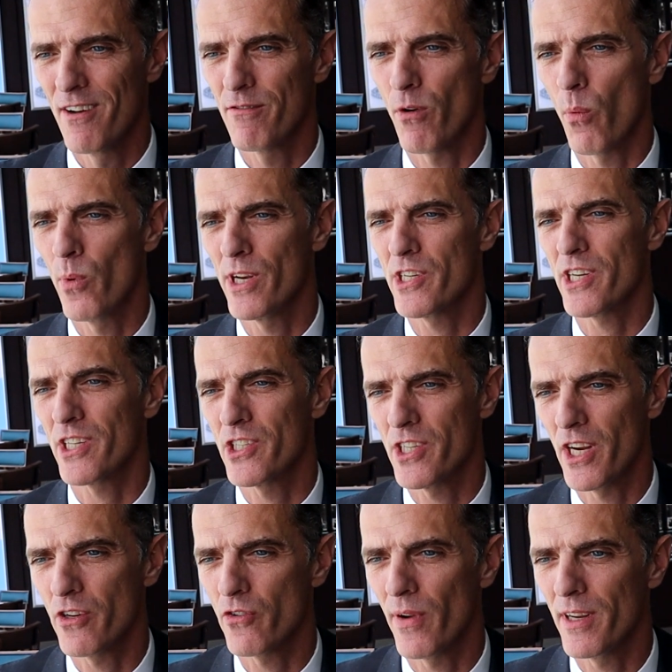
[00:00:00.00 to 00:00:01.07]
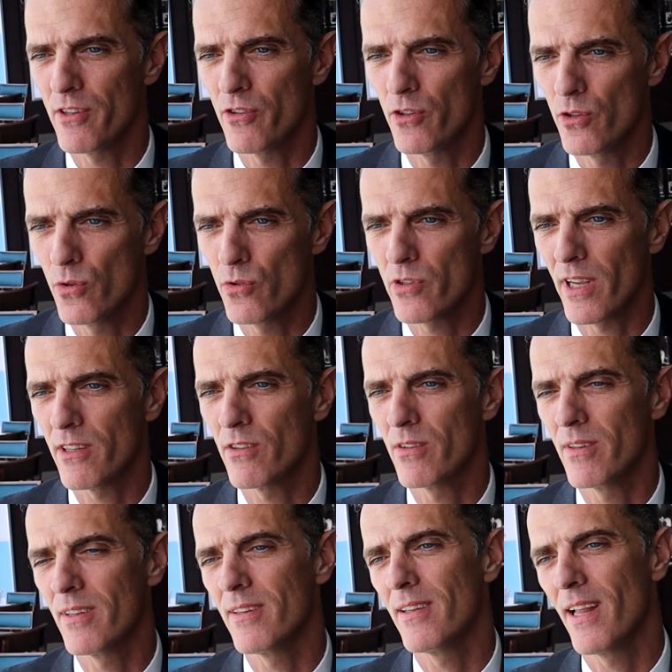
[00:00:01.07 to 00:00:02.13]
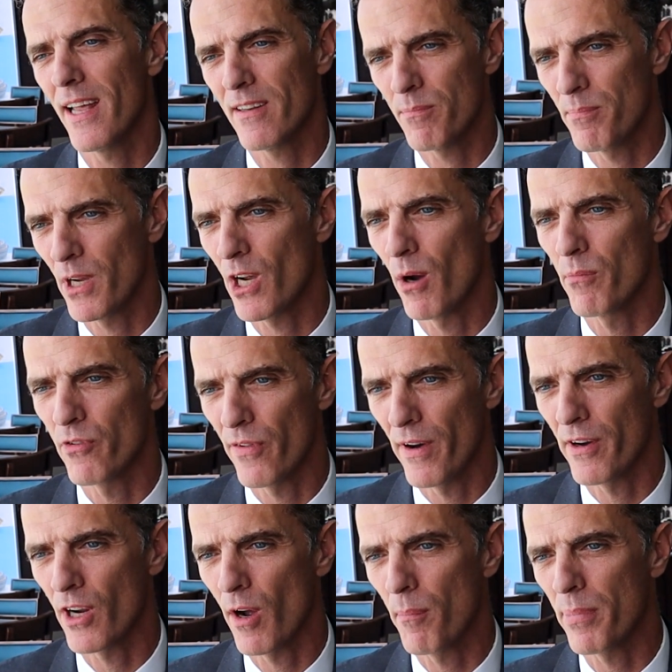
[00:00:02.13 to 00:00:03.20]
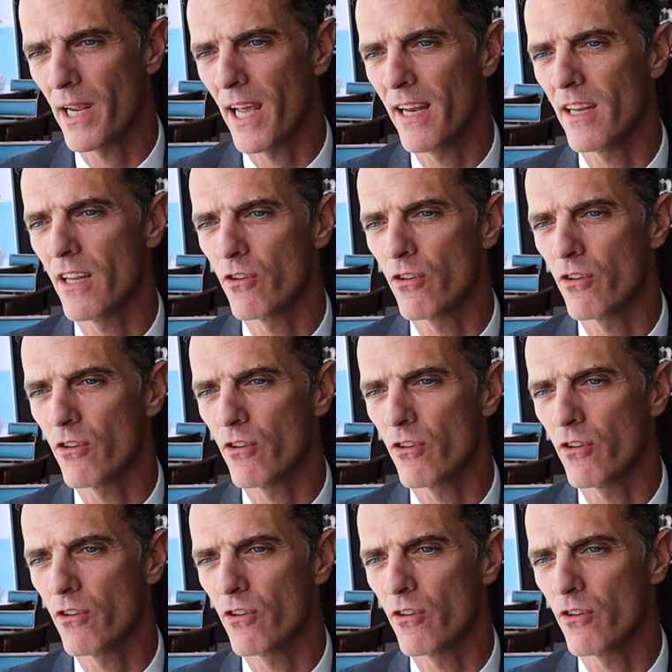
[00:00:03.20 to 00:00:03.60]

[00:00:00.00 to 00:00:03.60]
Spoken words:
for which exchange rate to use, and that becomes very complicated.